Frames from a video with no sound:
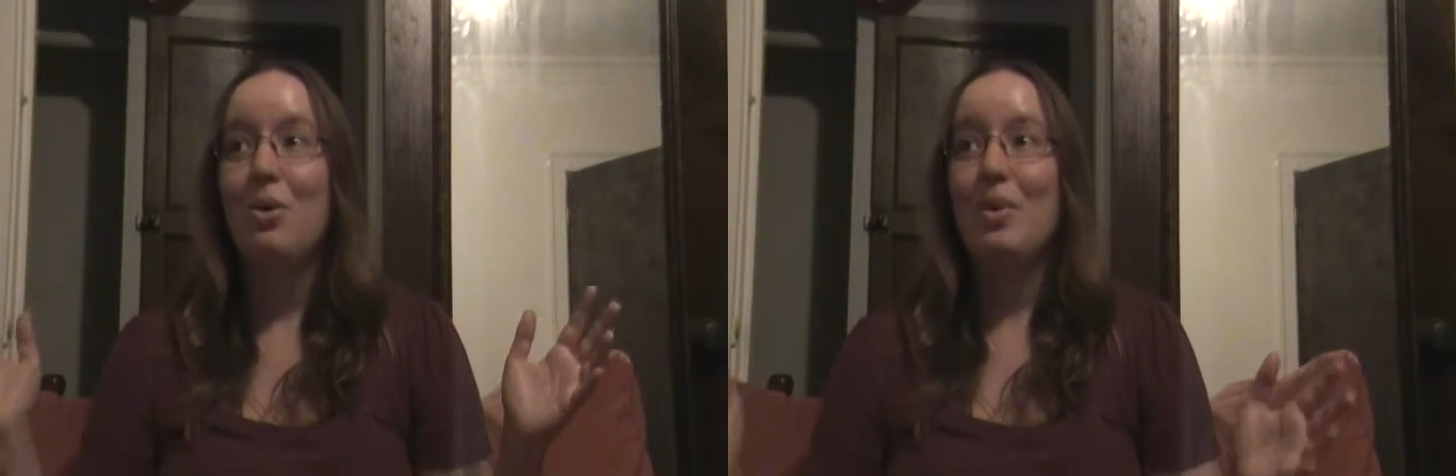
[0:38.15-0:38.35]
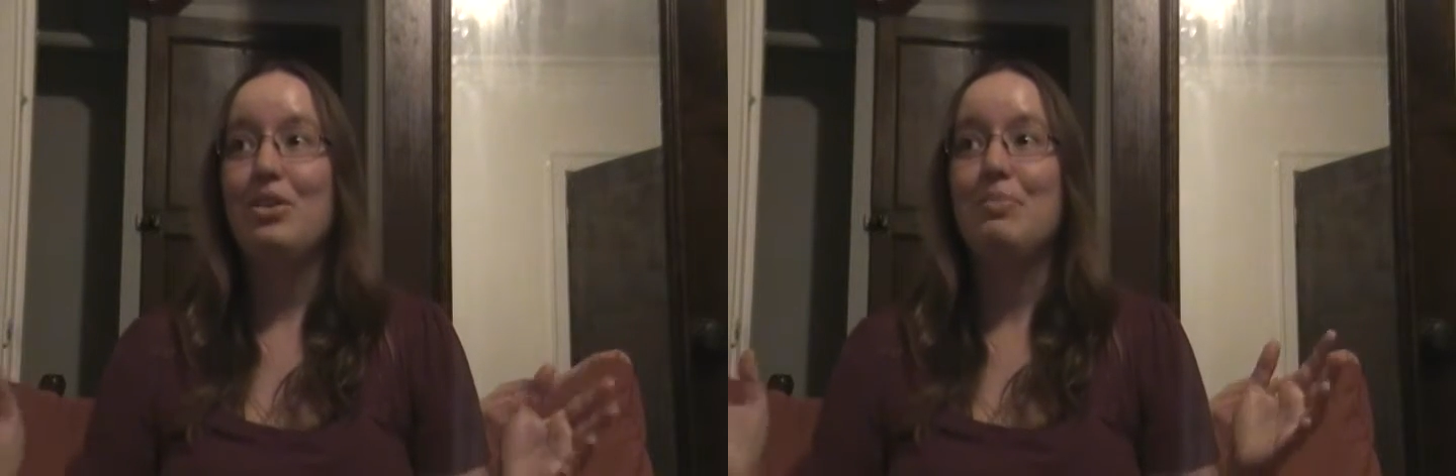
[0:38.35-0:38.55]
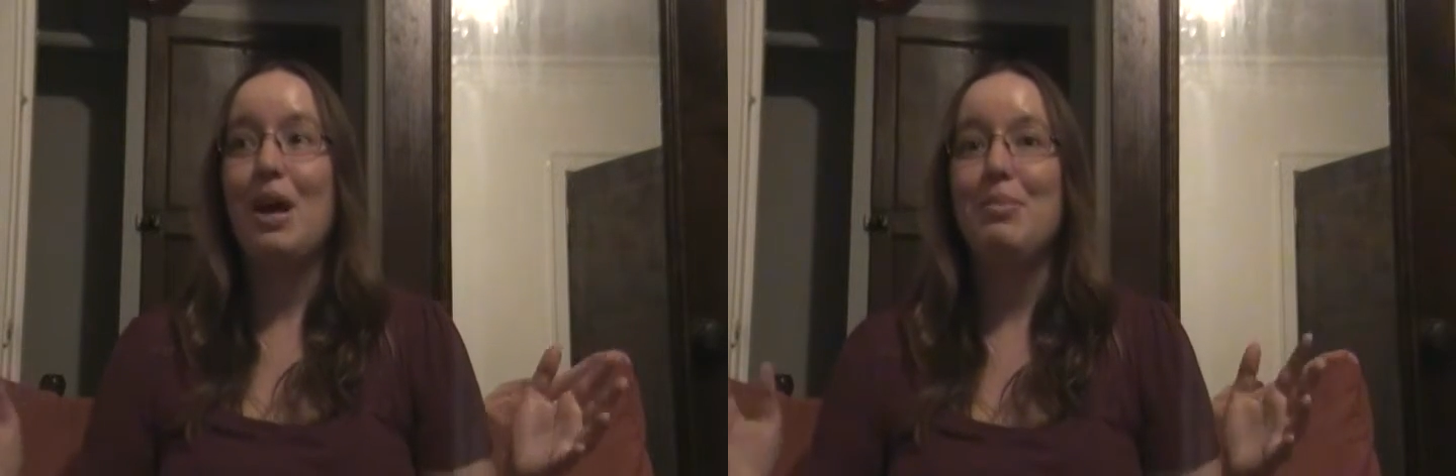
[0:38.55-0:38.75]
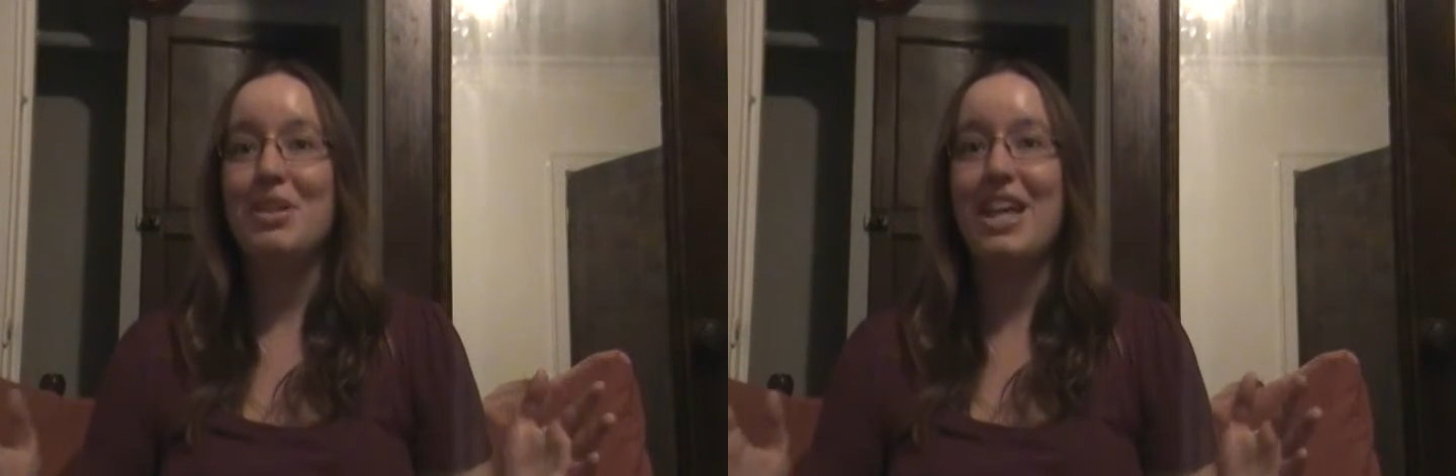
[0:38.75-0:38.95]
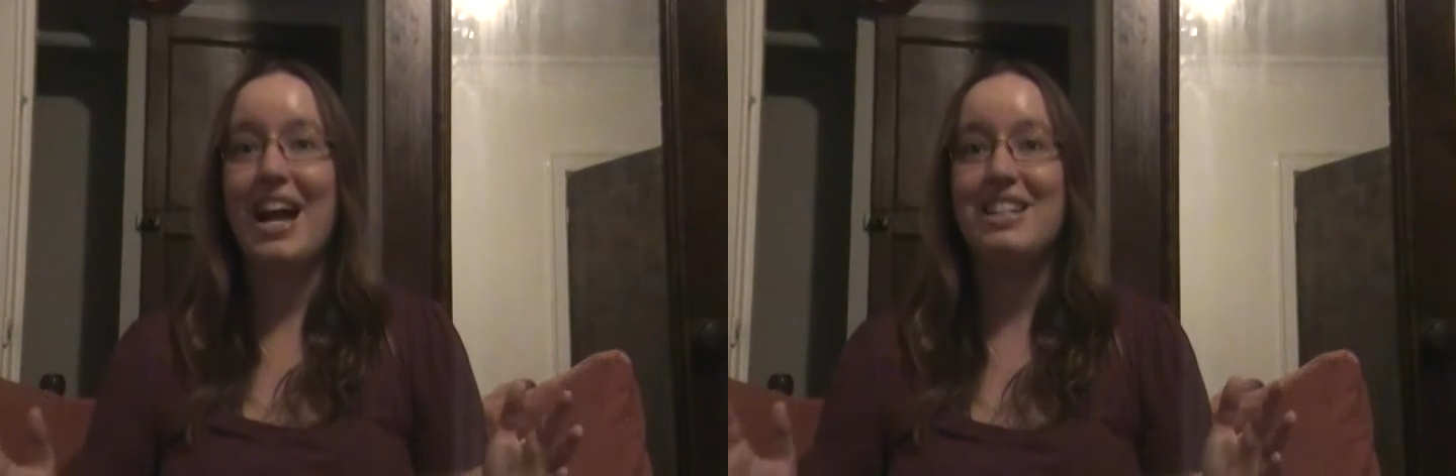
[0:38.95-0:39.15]
well, the problem
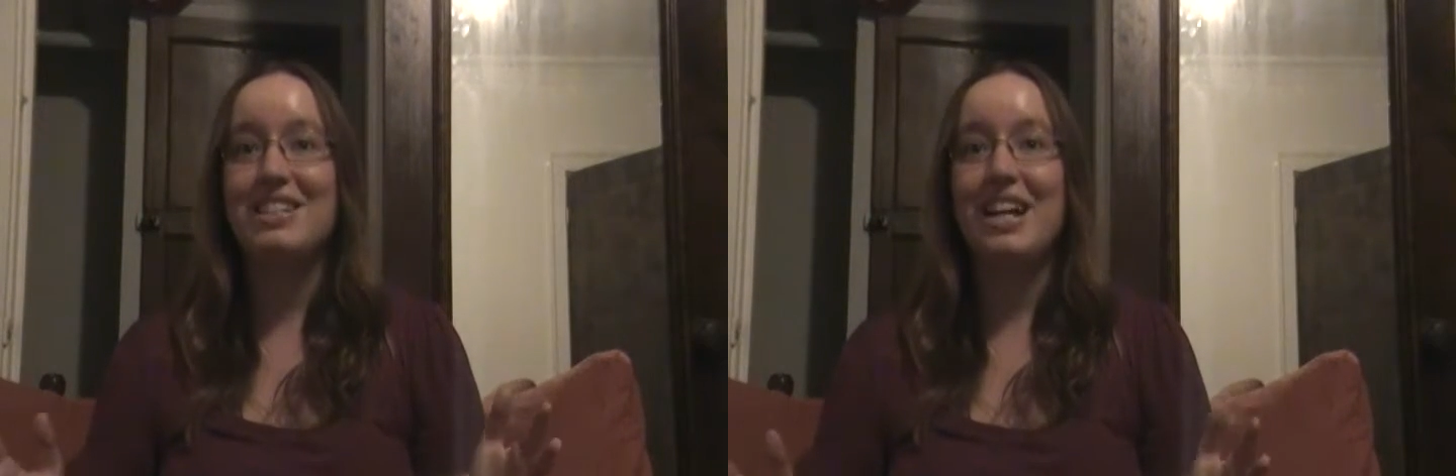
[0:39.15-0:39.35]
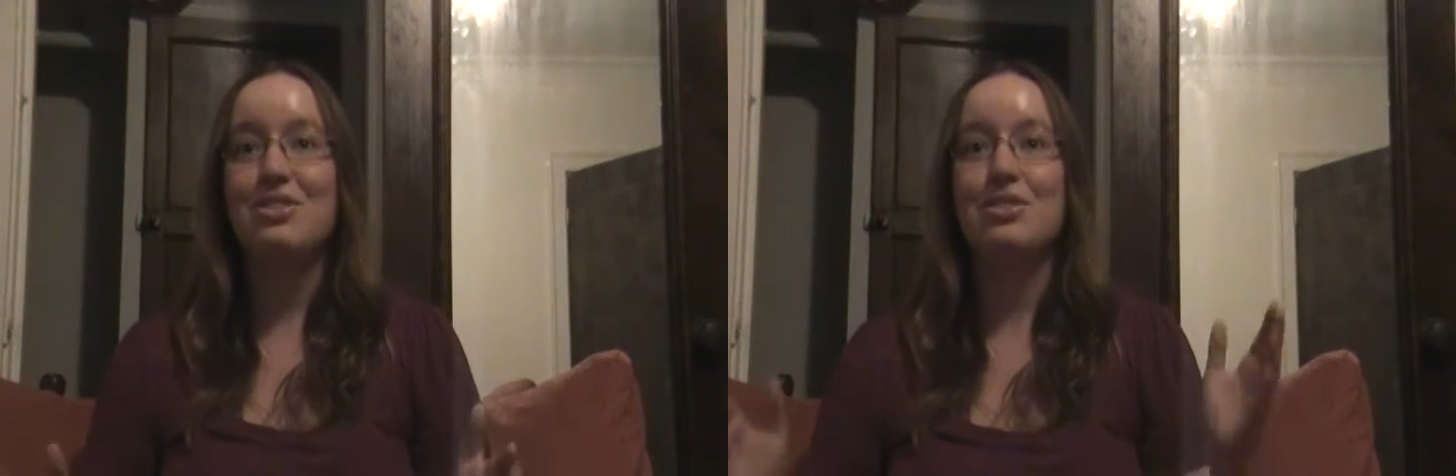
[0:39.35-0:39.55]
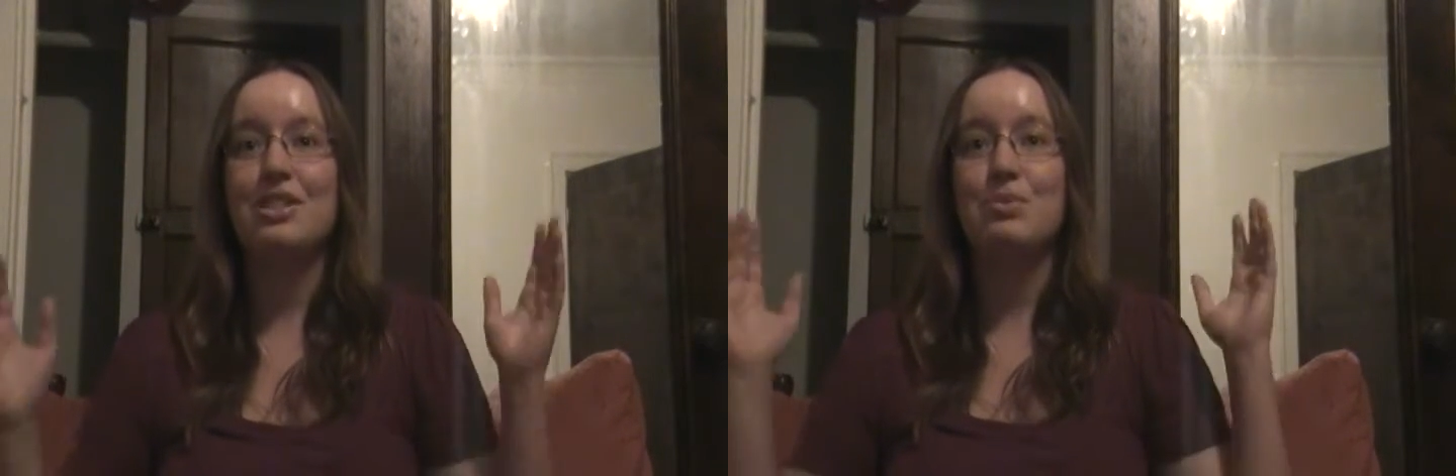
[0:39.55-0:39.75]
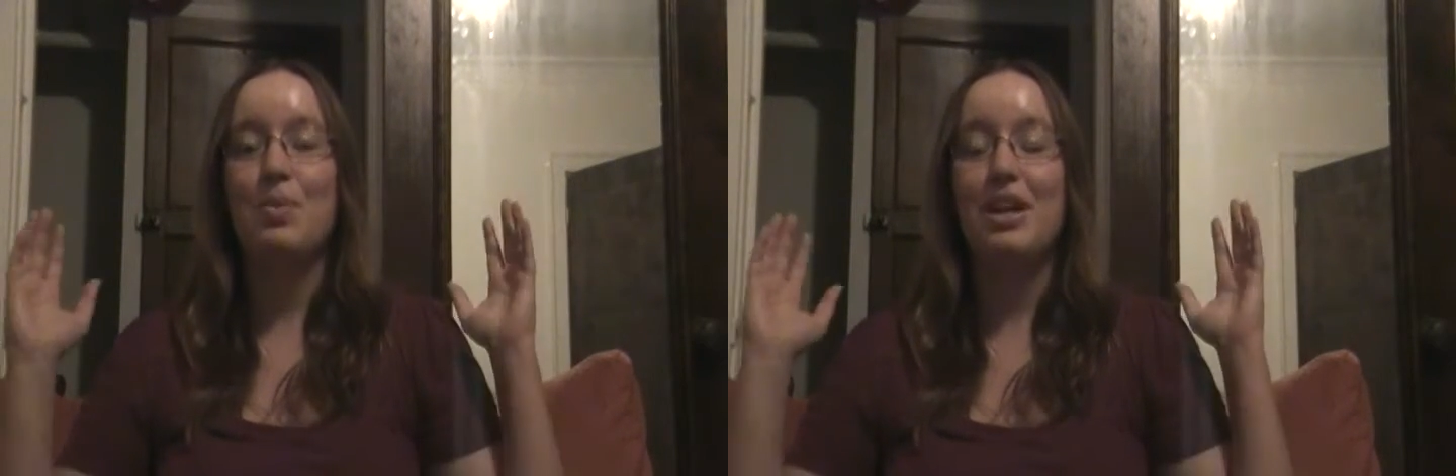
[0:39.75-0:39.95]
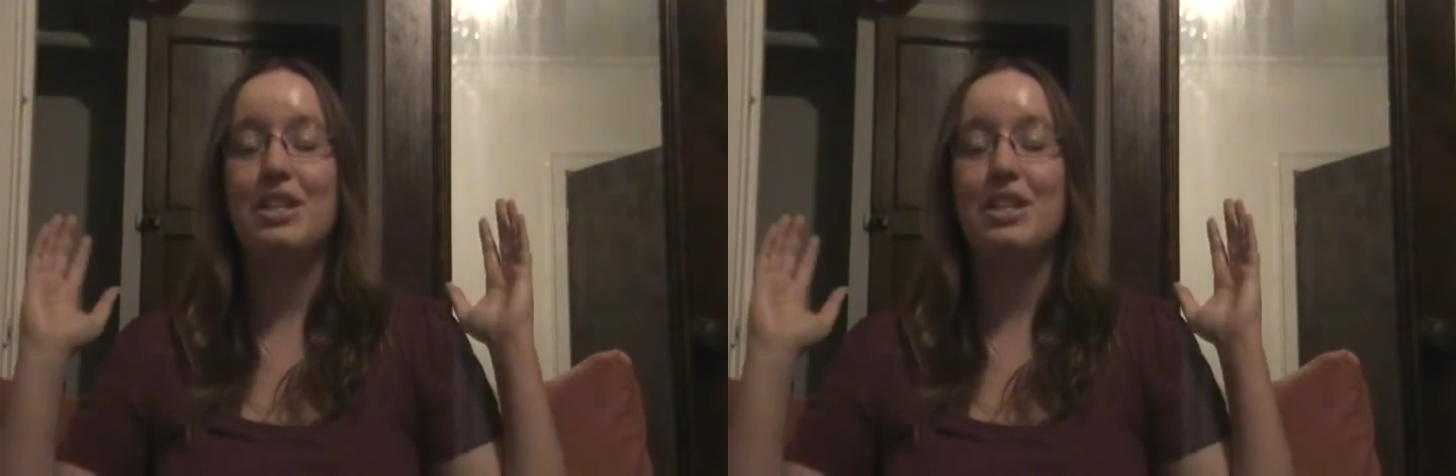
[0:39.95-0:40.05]
with high standards is what